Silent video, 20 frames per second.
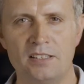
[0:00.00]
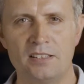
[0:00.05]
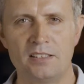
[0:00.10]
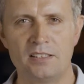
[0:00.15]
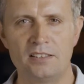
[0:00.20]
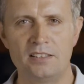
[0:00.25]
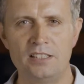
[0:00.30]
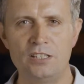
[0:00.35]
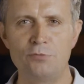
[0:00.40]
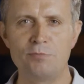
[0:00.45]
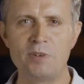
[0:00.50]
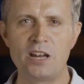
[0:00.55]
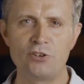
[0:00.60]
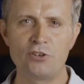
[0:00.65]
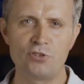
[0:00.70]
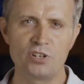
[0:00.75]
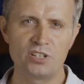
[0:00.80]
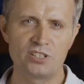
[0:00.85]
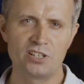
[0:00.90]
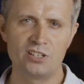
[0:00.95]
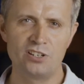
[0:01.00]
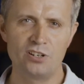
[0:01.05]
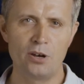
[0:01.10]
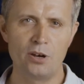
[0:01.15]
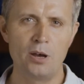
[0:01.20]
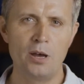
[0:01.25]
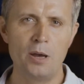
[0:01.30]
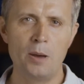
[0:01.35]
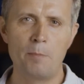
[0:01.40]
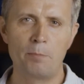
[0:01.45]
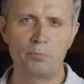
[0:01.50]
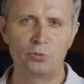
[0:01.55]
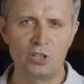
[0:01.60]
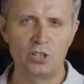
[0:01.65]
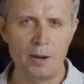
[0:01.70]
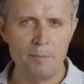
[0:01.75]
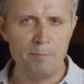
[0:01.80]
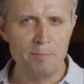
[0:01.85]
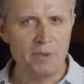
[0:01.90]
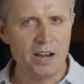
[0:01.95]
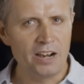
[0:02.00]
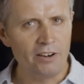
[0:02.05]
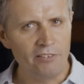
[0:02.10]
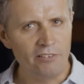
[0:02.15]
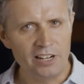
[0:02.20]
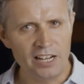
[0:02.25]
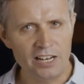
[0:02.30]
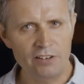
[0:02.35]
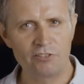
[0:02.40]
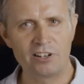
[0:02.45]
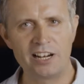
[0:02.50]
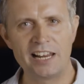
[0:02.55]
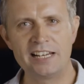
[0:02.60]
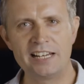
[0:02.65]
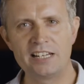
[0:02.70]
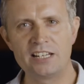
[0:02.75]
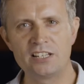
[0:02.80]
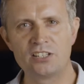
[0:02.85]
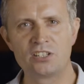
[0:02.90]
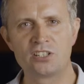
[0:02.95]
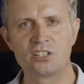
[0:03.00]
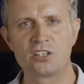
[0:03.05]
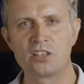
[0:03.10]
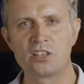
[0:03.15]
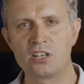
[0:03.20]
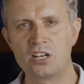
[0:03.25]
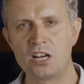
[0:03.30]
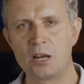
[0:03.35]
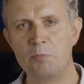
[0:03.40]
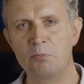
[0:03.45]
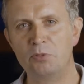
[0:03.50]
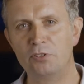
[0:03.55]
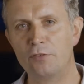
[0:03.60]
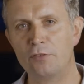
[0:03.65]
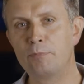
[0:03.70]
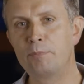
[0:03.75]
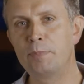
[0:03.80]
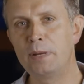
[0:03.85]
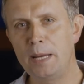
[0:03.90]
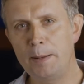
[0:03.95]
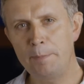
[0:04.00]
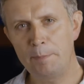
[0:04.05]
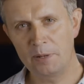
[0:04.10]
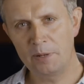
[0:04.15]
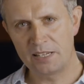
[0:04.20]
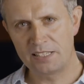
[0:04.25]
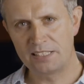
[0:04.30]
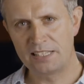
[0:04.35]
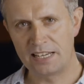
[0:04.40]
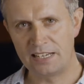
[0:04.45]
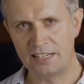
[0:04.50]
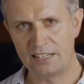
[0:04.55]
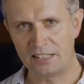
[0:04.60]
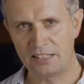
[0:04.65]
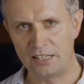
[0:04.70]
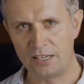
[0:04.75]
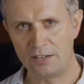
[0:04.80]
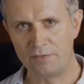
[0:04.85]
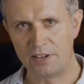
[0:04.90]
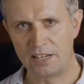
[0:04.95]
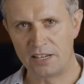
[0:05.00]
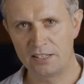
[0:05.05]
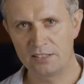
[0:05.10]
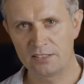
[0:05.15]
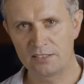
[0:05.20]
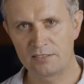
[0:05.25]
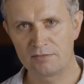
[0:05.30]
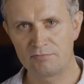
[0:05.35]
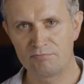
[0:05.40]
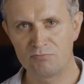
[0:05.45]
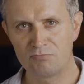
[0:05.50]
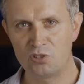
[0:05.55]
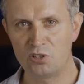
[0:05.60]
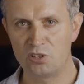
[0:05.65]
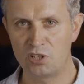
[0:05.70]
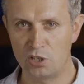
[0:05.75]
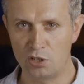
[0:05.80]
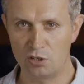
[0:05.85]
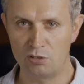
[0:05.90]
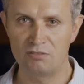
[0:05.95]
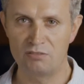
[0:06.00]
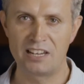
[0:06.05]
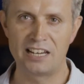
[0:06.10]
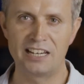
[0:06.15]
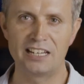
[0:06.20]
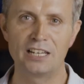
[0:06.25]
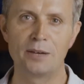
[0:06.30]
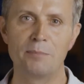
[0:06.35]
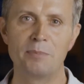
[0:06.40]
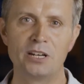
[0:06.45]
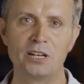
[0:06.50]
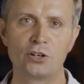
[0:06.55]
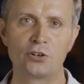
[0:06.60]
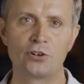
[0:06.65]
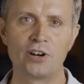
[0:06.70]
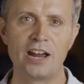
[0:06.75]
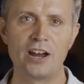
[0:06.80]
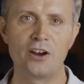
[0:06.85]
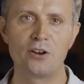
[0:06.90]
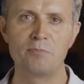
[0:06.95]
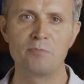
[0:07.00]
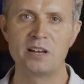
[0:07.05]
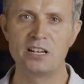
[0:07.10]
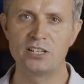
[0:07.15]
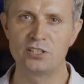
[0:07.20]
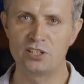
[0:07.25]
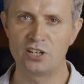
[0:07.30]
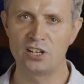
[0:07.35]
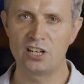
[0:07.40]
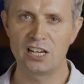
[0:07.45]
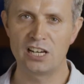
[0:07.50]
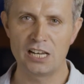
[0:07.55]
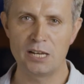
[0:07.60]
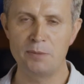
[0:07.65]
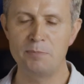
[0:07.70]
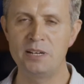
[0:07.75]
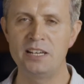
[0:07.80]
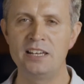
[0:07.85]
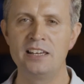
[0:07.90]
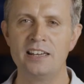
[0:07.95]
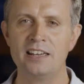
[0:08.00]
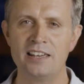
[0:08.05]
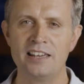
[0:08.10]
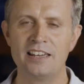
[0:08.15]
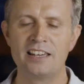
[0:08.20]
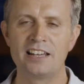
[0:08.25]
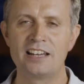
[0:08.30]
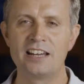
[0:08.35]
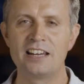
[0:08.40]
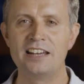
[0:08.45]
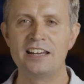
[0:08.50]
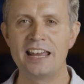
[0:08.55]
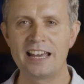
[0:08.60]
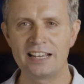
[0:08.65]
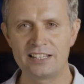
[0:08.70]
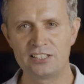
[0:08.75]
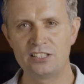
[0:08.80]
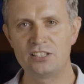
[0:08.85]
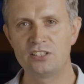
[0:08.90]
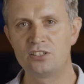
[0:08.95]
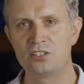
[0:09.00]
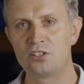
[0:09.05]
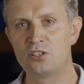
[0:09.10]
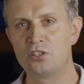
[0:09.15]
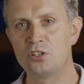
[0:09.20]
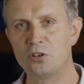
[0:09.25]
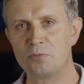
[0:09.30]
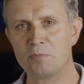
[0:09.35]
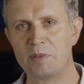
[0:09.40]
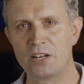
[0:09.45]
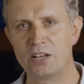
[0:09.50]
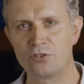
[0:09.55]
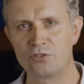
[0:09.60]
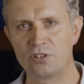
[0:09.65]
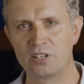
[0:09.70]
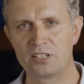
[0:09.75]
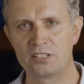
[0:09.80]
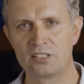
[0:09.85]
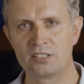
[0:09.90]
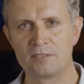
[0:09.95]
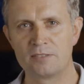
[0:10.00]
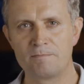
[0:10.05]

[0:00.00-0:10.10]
These metrics are not primarily related to the number of people attending the event, although getting a big crowd may certainly be connected to your metrics.